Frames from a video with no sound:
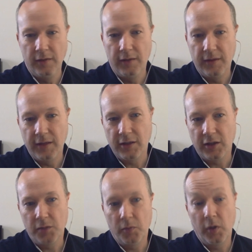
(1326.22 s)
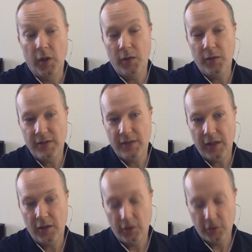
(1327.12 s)
That's a good point. I would
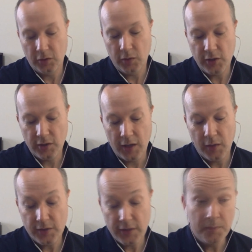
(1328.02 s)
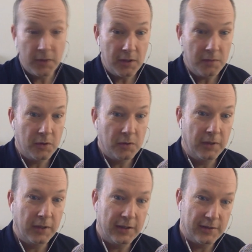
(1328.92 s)
say, or a good question. I would say the minimum
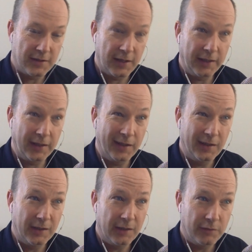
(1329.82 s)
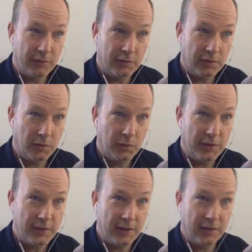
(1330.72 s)
is like a level, what
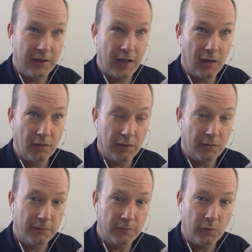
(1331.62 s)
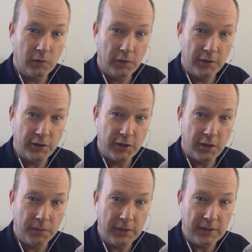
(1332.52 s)
is that now? Level 4 on the
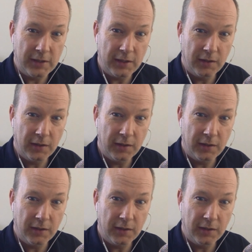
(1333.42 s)
JLPT.